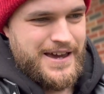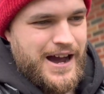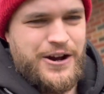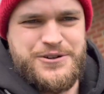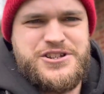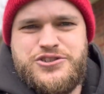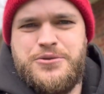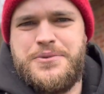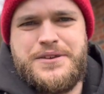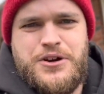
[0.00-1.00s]
I always
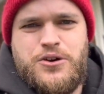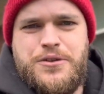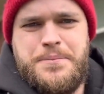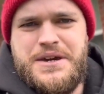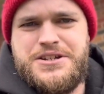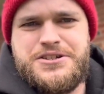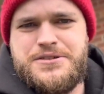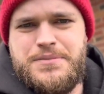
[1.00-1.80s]
assume that they're on the beach